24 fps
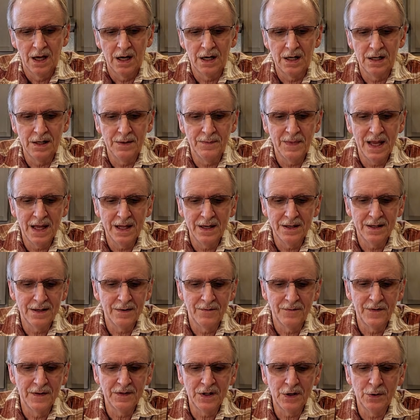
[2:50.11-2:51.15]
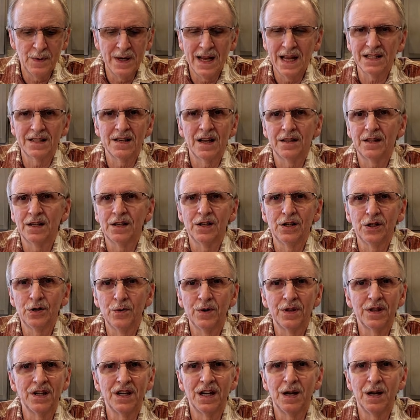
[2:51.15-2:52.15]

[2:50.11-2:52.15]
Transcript: Uh, and 53 has nothing to do with the